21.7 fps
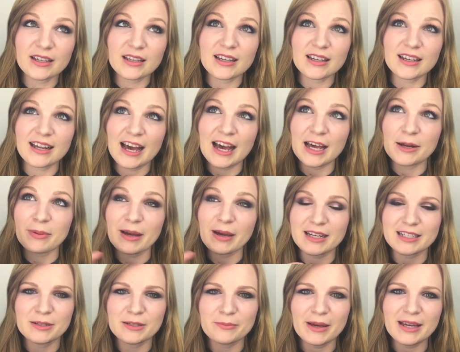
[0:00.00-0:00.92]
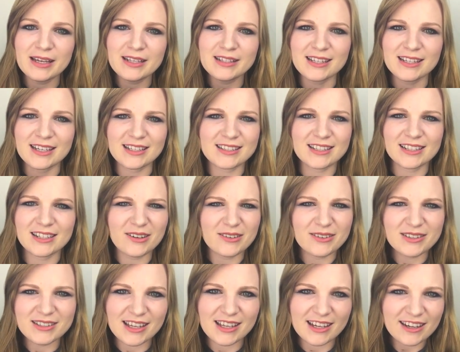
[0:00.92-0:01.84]
it had Back to Basics and I
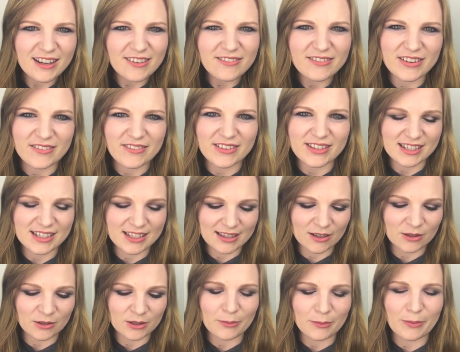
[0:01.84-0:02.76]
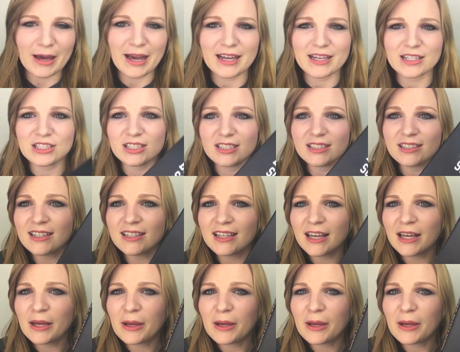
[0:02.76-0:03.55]
was like, I've never seen that on the packaging,